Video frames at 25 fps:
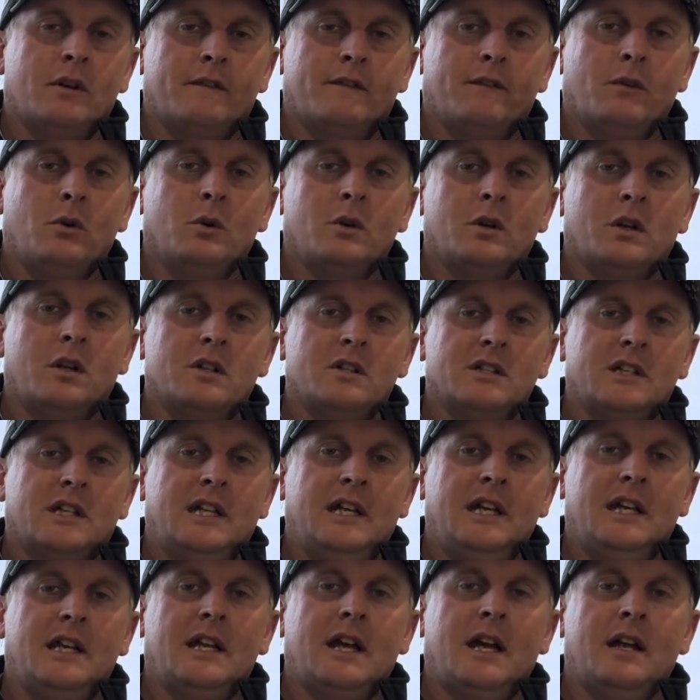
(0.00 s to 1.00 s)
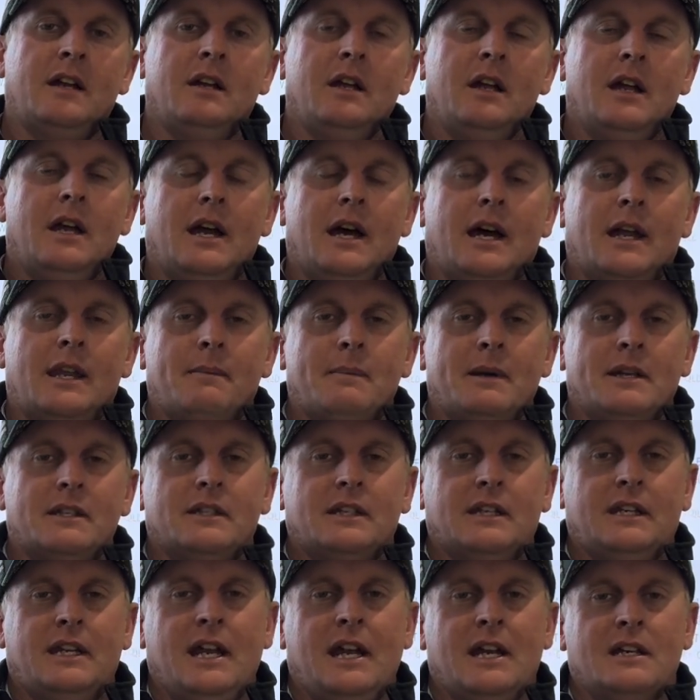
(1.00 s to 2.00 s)
$4 a kilo, the best
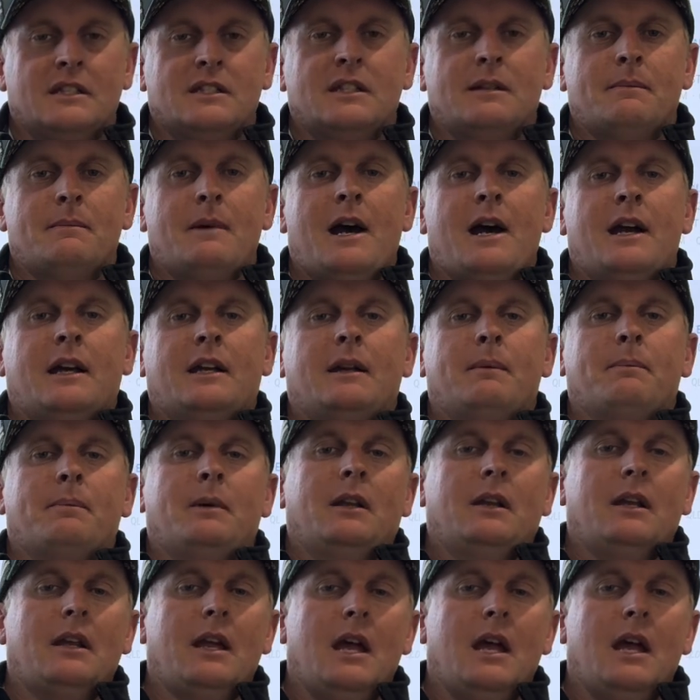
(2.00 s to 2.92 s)
of the cows in the market, but